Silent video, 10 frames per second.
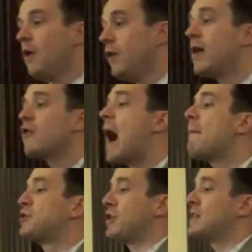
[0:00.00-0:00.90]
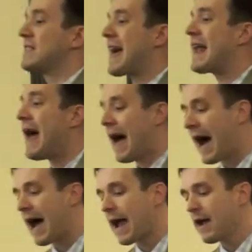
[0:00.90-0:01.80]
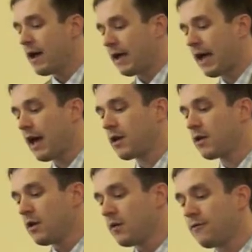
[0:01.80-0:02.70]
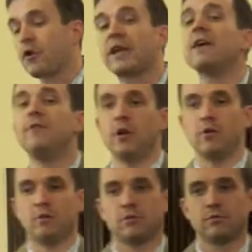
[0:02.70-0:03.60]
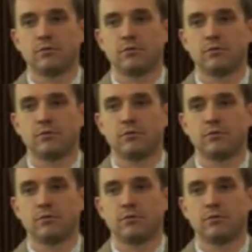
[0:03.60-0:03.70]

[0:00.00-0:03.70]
The other option is that I can forgive you.